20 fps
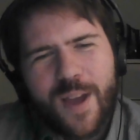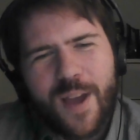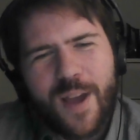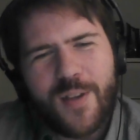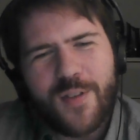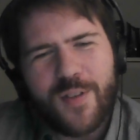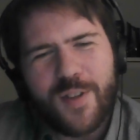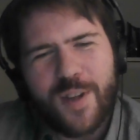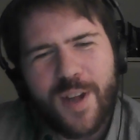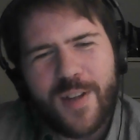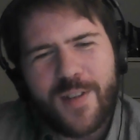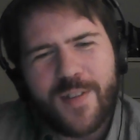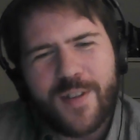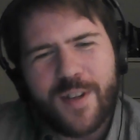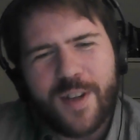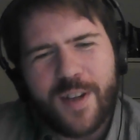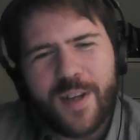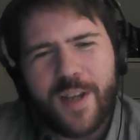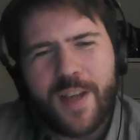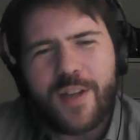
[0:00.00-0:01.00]
Excellent
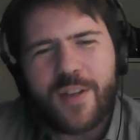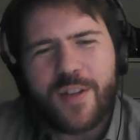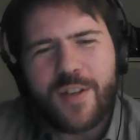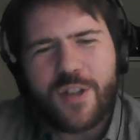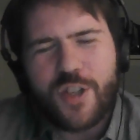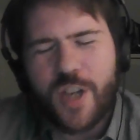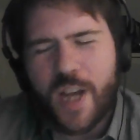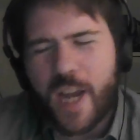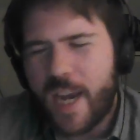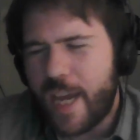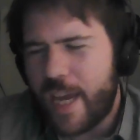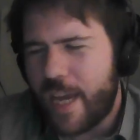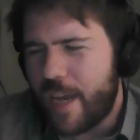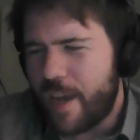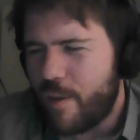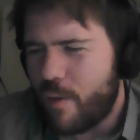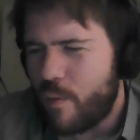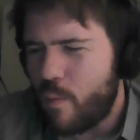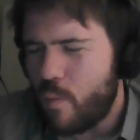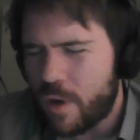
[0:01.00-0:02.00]
answer. Shelley,
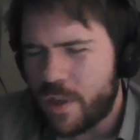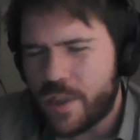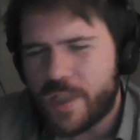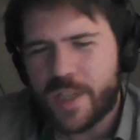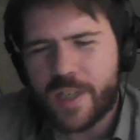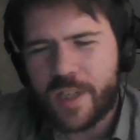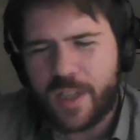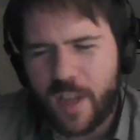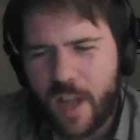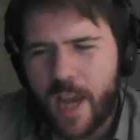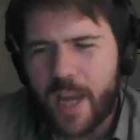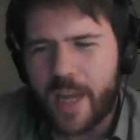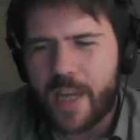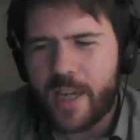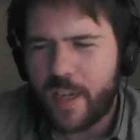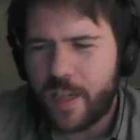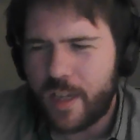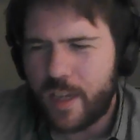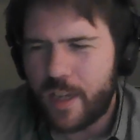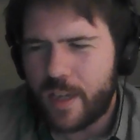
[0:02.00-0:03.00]
what's it
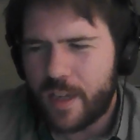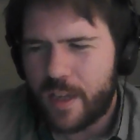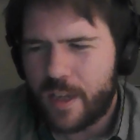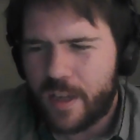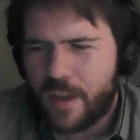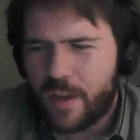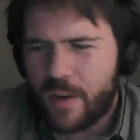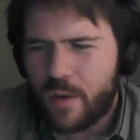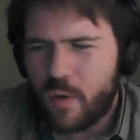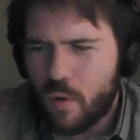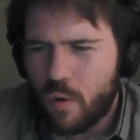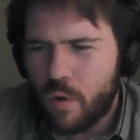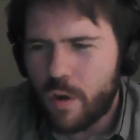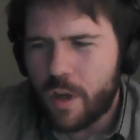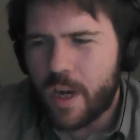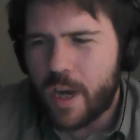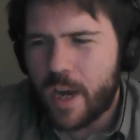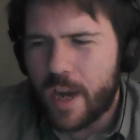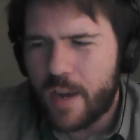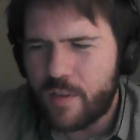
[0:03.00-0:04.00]
like
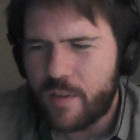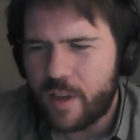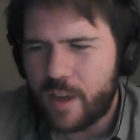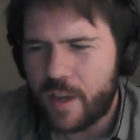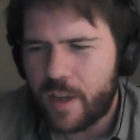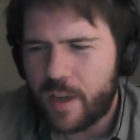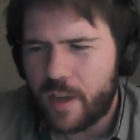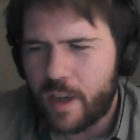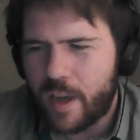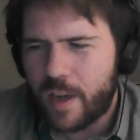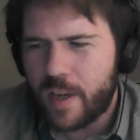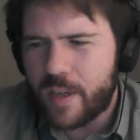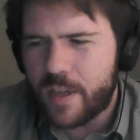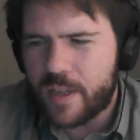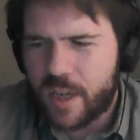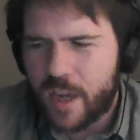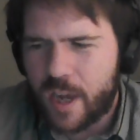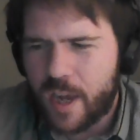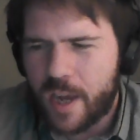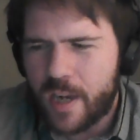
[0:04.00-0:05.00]
organizing an
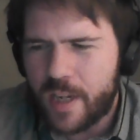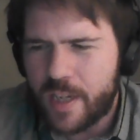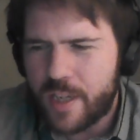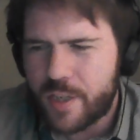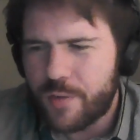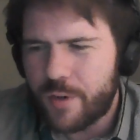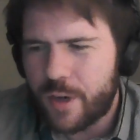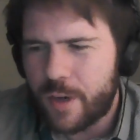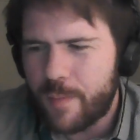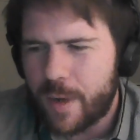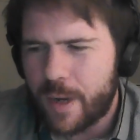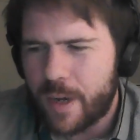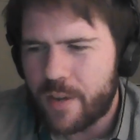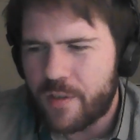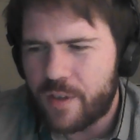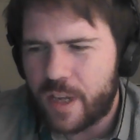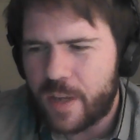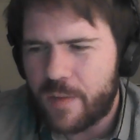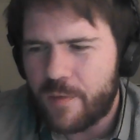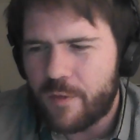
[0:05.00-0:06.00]
entire literary
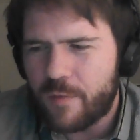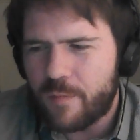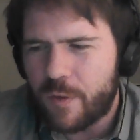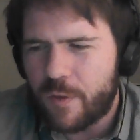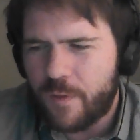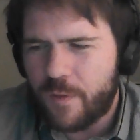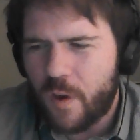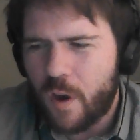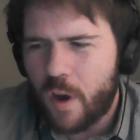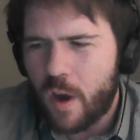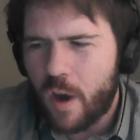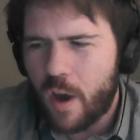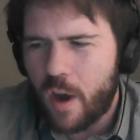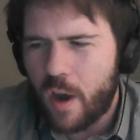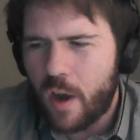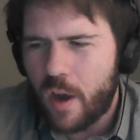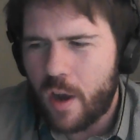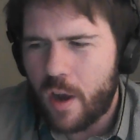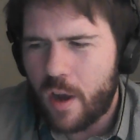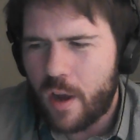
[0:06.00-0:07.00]
magazine from afar,
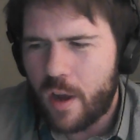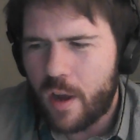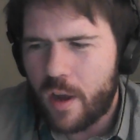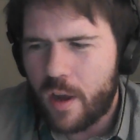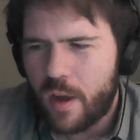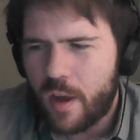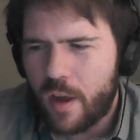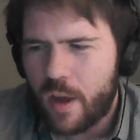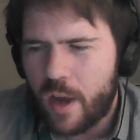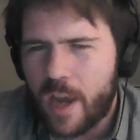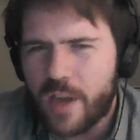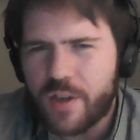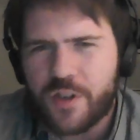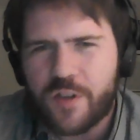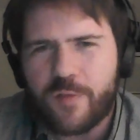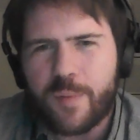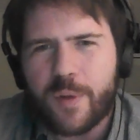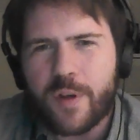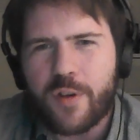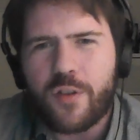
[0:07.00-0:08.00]
as
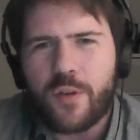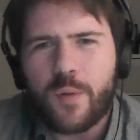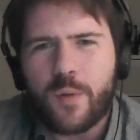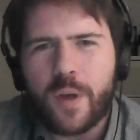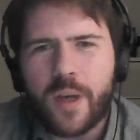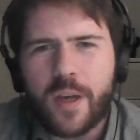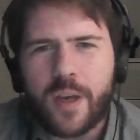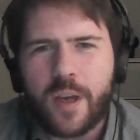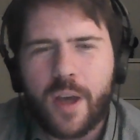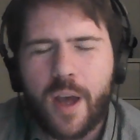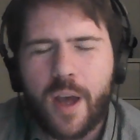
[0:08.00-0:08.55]
you've been doing?